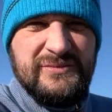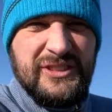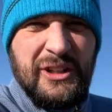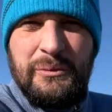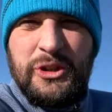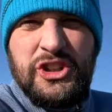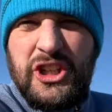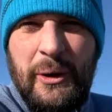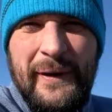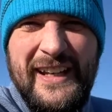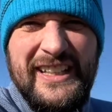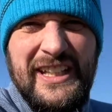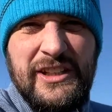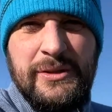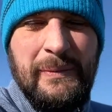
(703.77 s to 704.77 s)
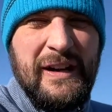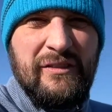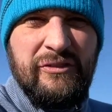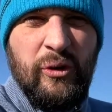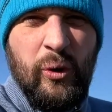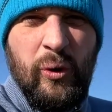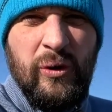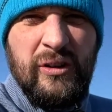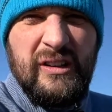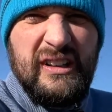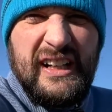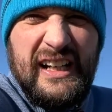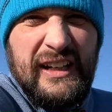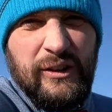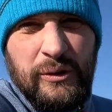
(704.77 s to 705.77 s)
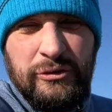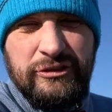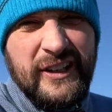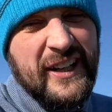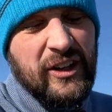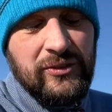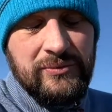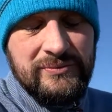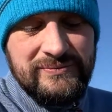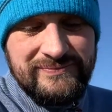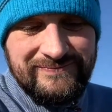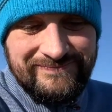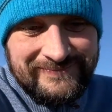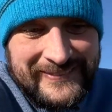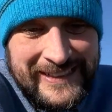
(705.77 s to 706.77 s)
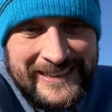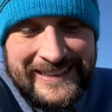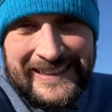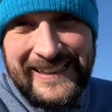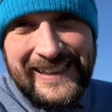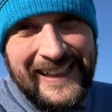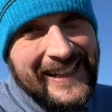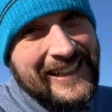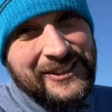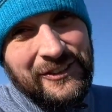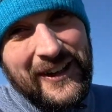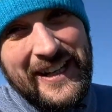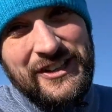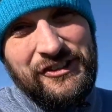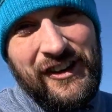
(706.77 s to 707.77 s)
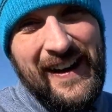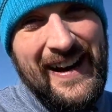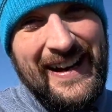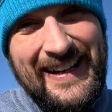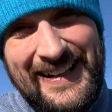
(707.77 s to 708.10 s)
That was so easy to make 4 or 3 on. It is what it is, right?